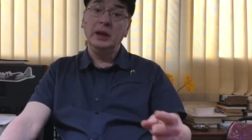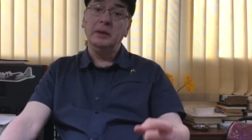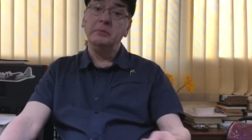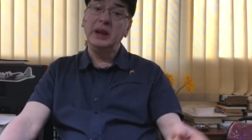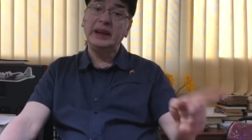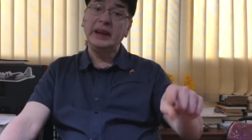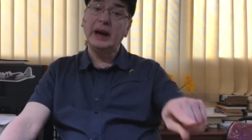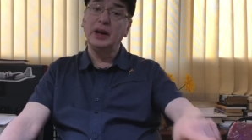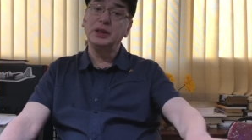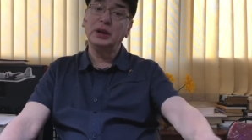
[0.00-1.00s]
making
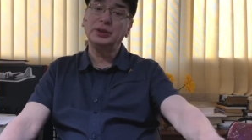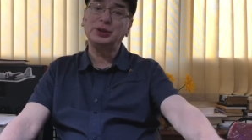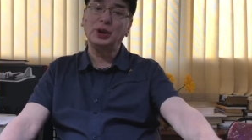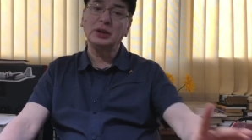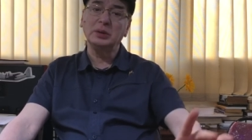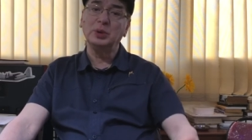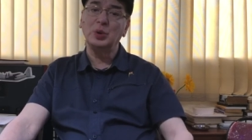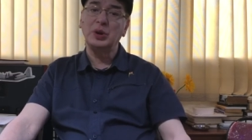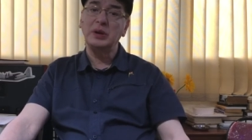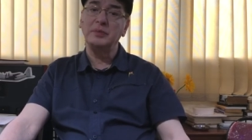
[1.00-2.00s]
others talk
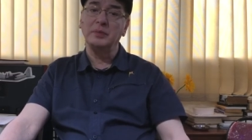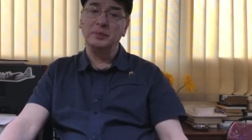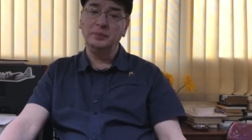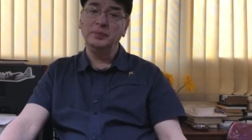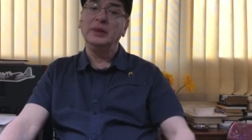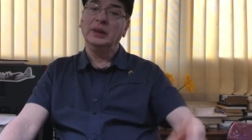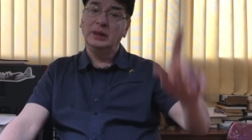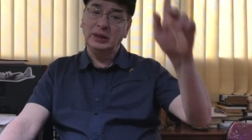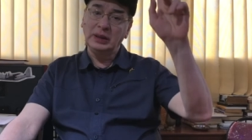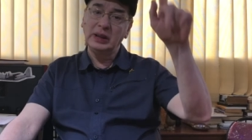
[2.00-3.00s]
about him.
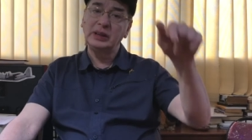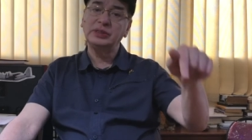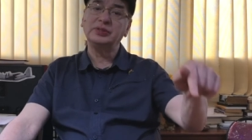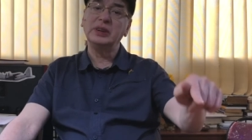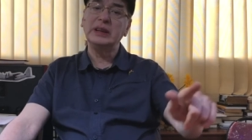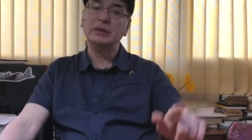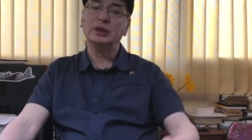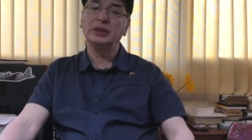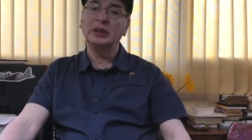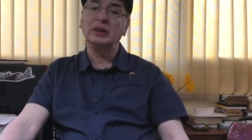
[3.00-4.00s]
Yes, when he
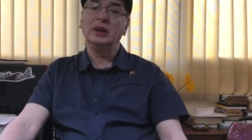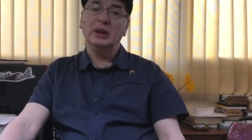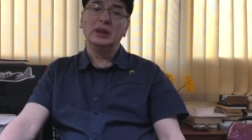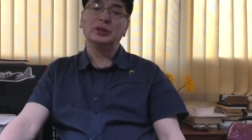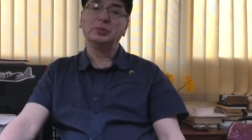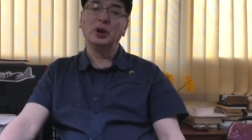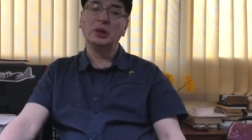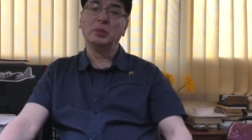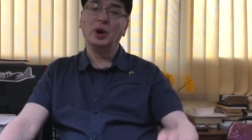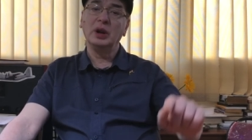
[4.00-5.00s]
was a
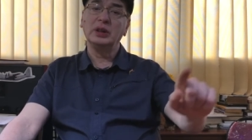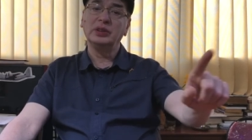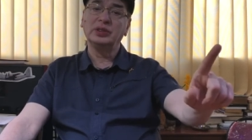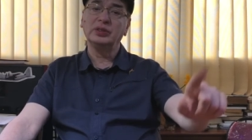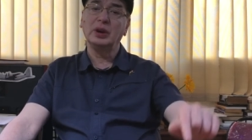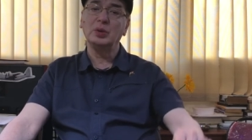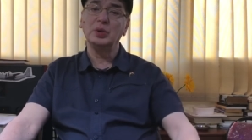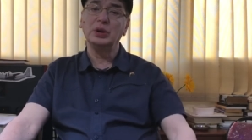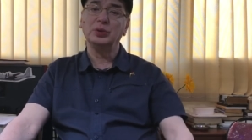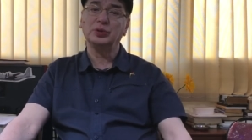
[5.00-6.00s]
small boy, this is how
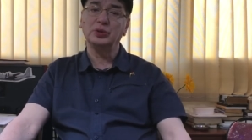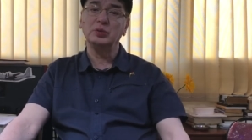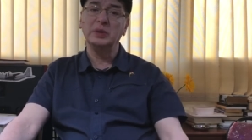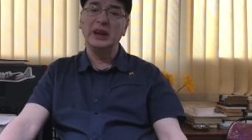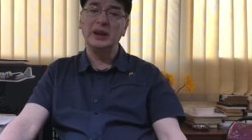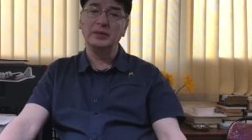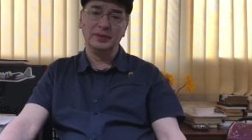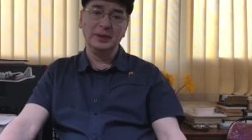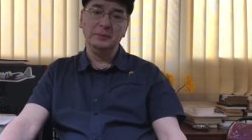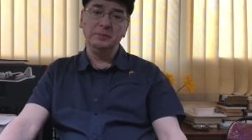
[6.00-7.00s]
he used to behave.
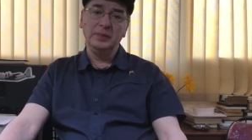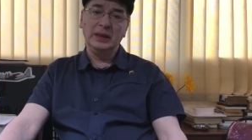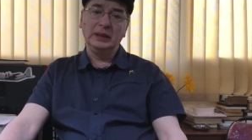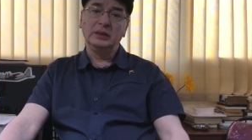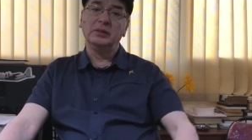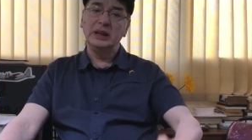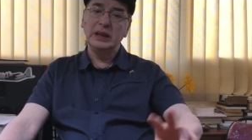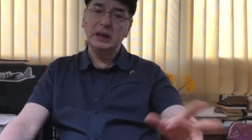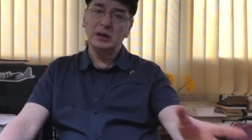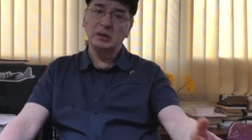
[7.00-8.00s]
When
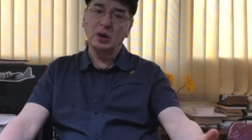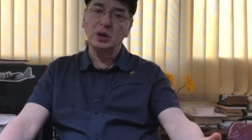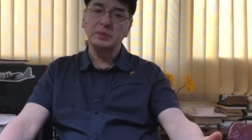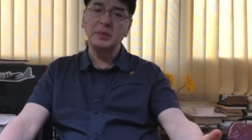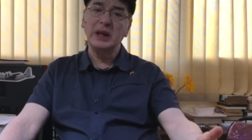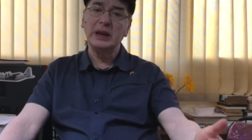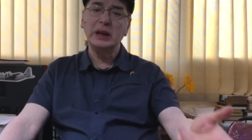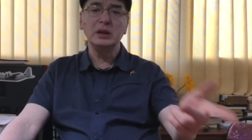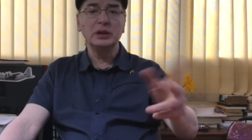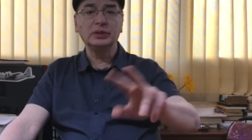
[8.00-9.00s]
he got
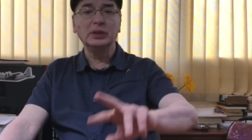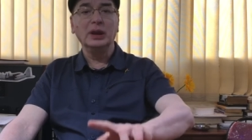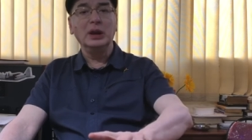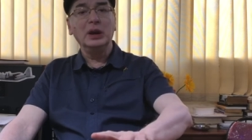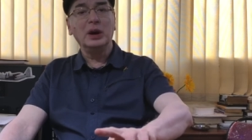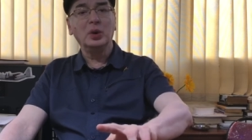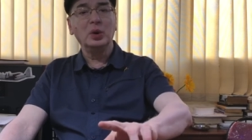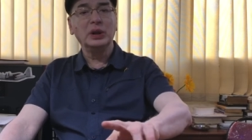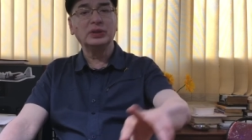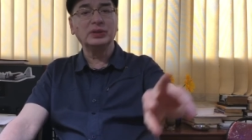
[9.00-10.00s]
married, his, how
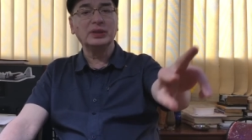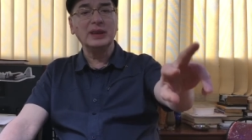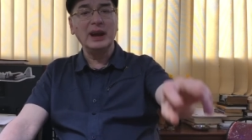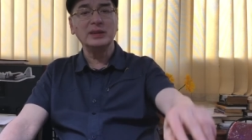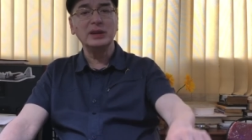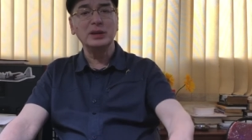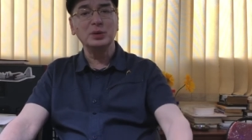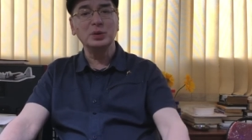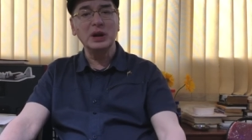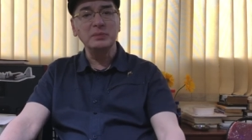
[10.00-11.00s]
his
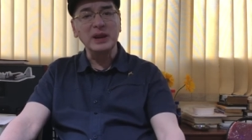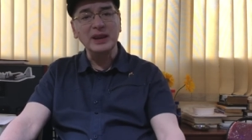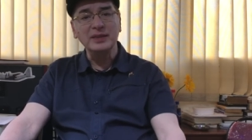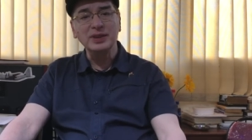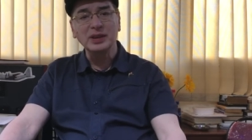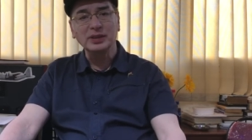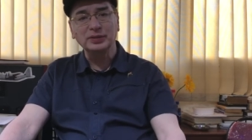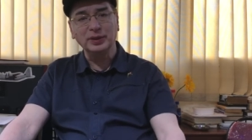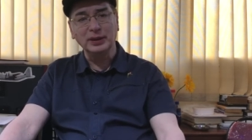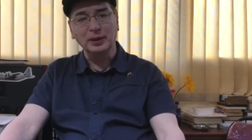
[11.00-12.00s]
attitude and behaviors
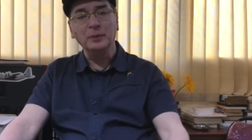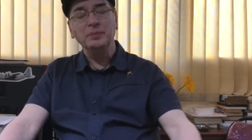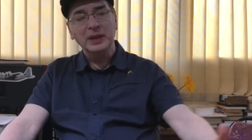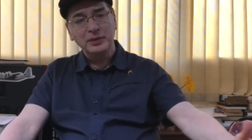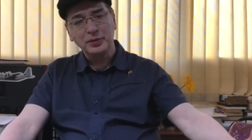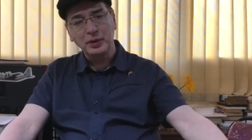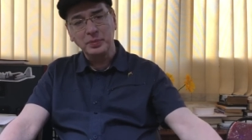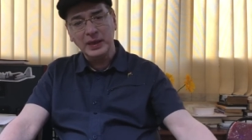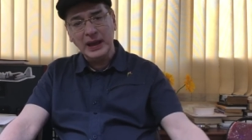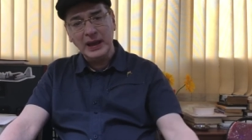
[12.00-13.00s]
were.
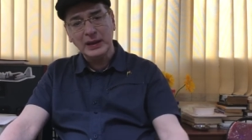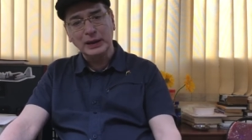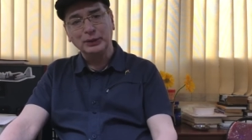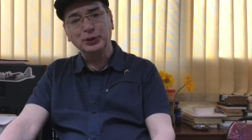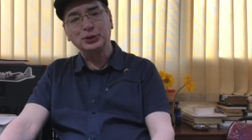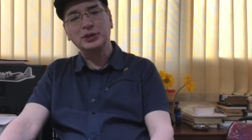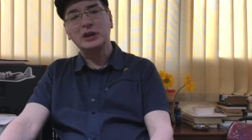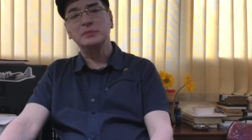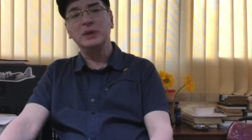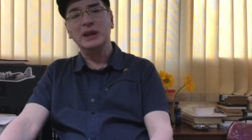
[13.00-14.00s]
From there, if you
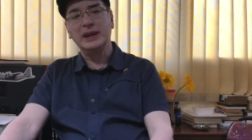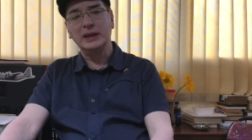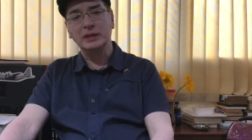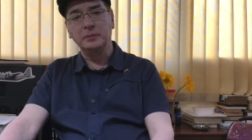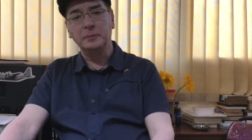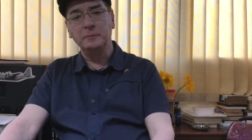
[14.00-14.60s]
start building it up,